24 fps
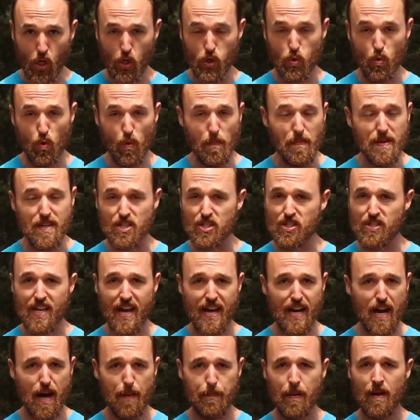you will be
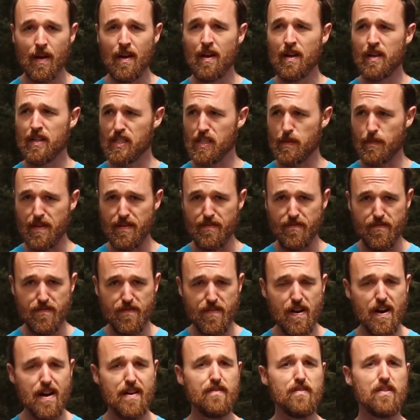set up to be
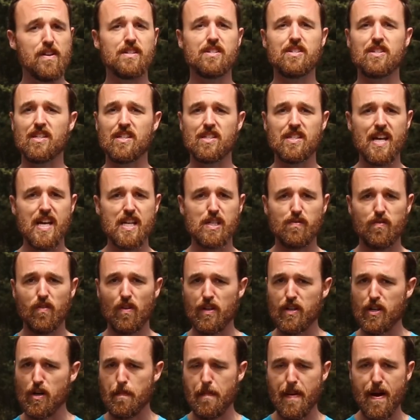very, very successful
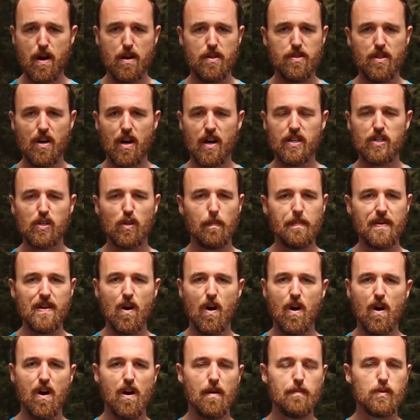in your marathon. You'll be
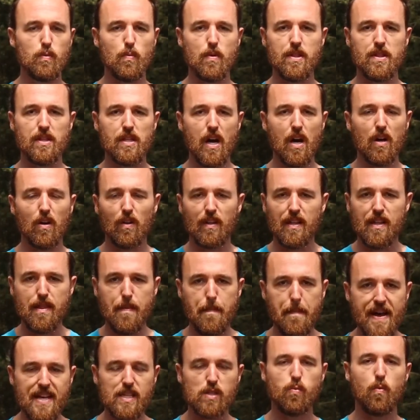armed with not only the
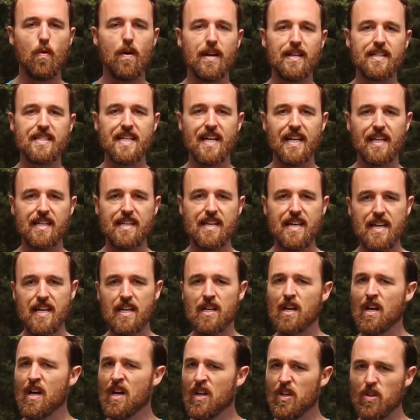best running
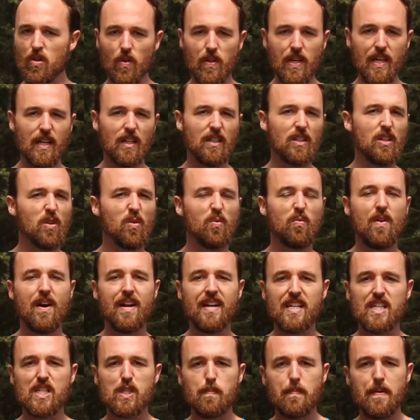technique, you'll get a little
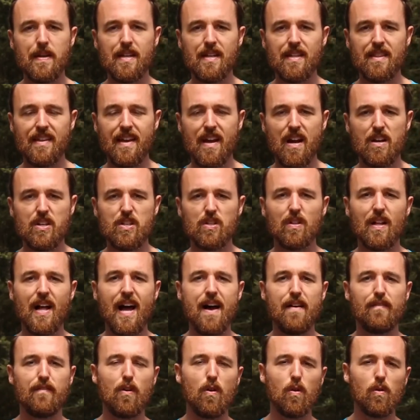running speed in there, you'll
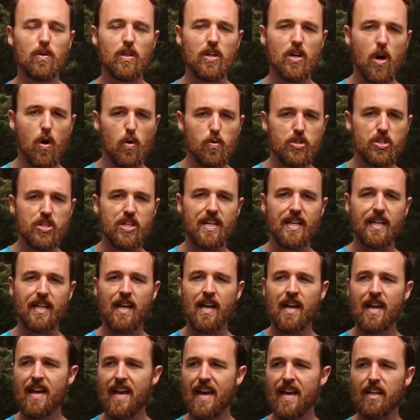have whole coaching
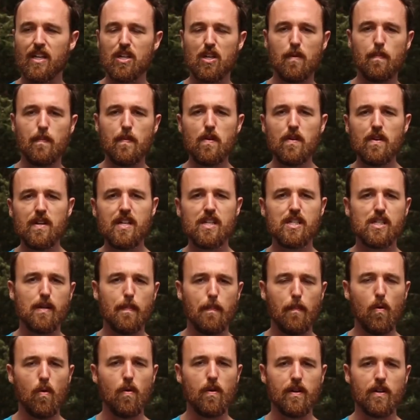and community
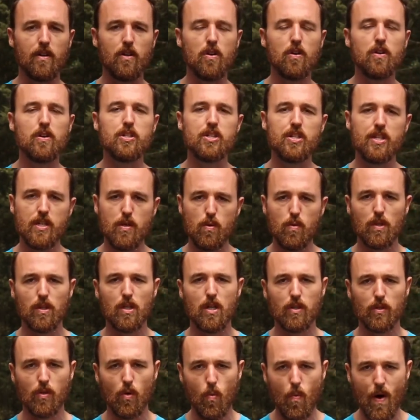support encouraging you
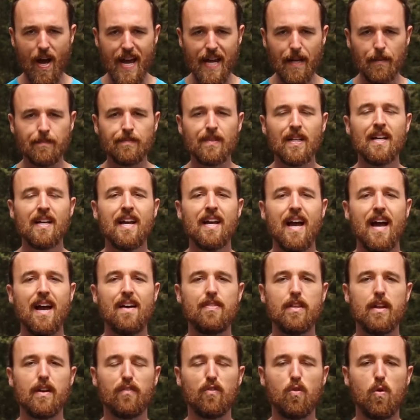along the way.
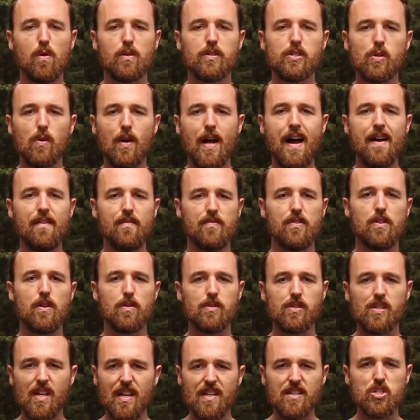And then, of course, you'll have
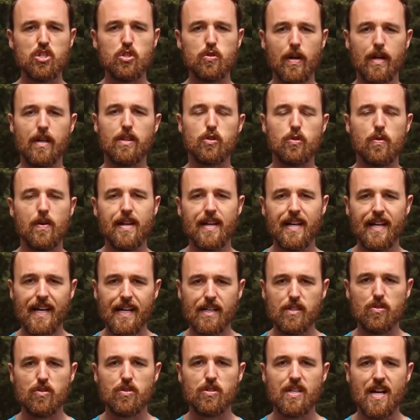those strength training
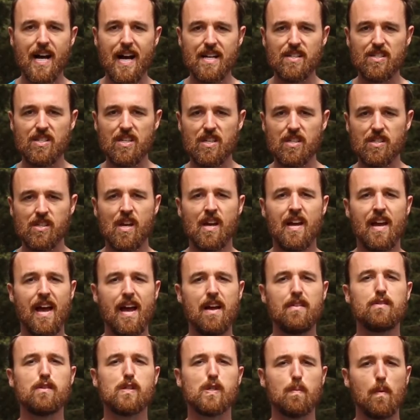exercises
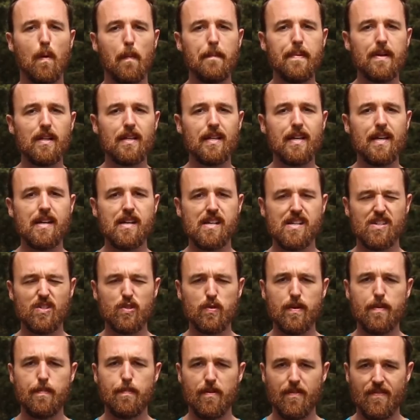and those mobility and
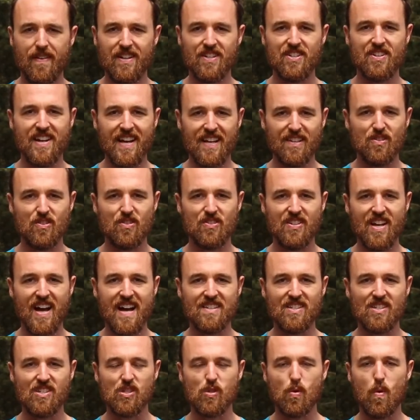injury prevention
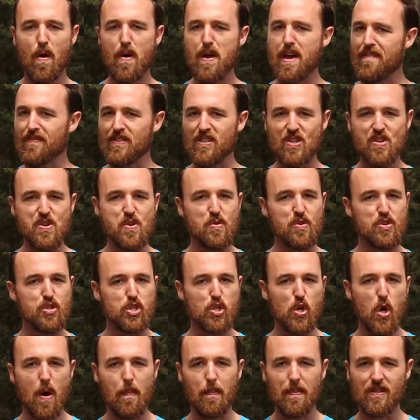exercises. So all you have to do is
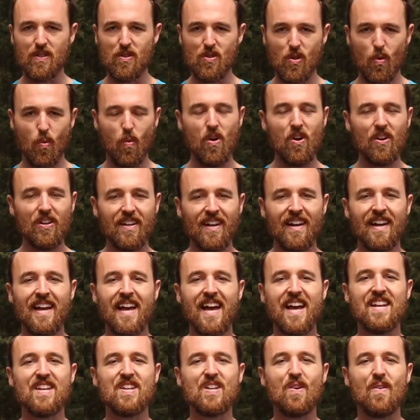show up and do the work,
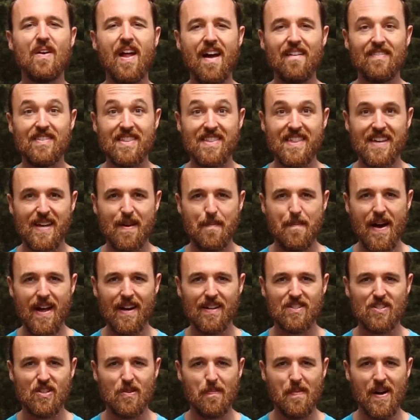and you don't have to think about
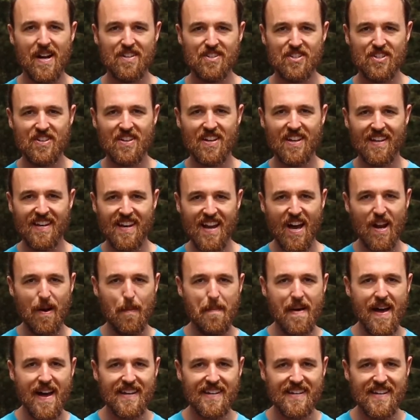it too much. Not a
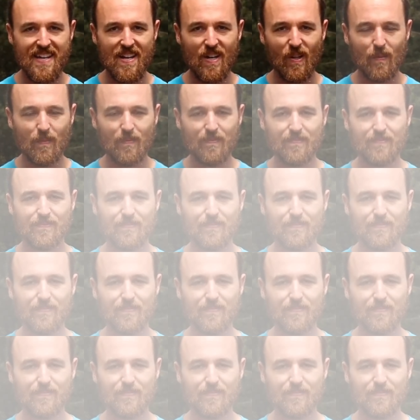bad deal.